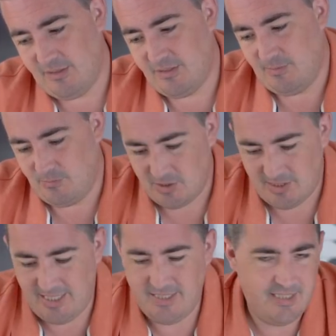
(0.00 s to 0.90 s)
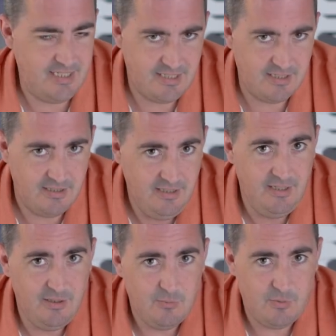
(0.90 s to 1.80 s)
some good lenses that
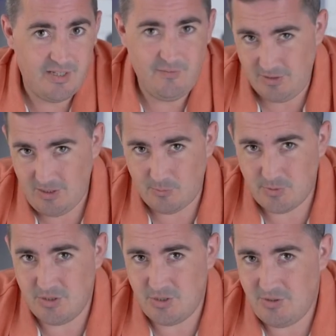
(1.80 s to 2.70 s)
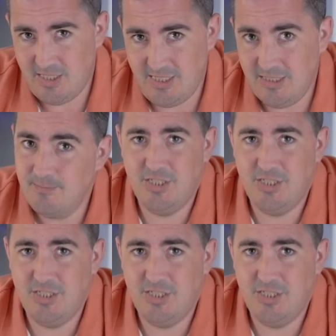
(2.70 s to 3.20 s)
will give you the options you need.